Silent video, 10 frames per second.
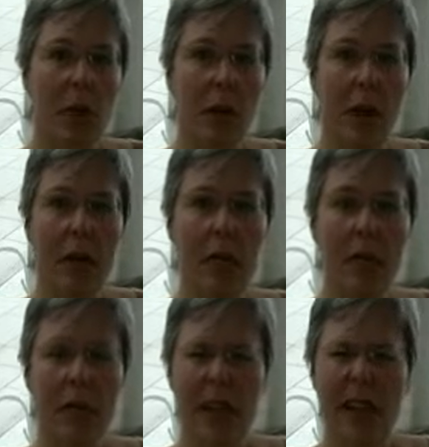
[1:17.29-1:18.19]
life?
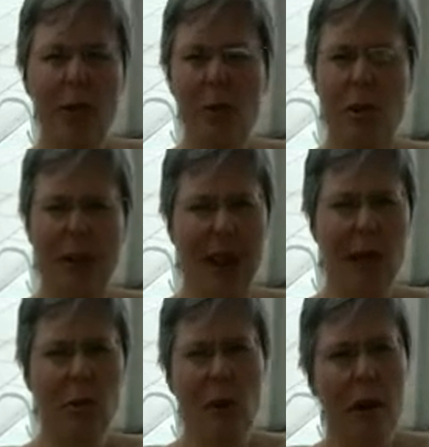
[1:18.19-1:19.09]
And also, how
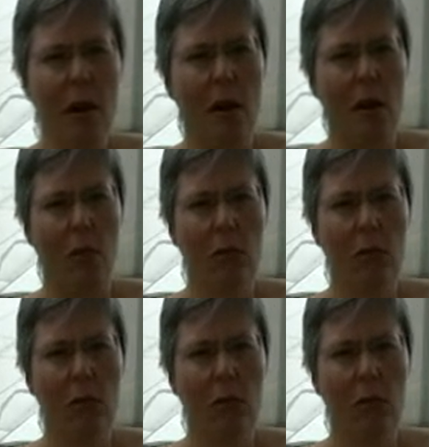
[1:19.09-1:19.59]
do I know?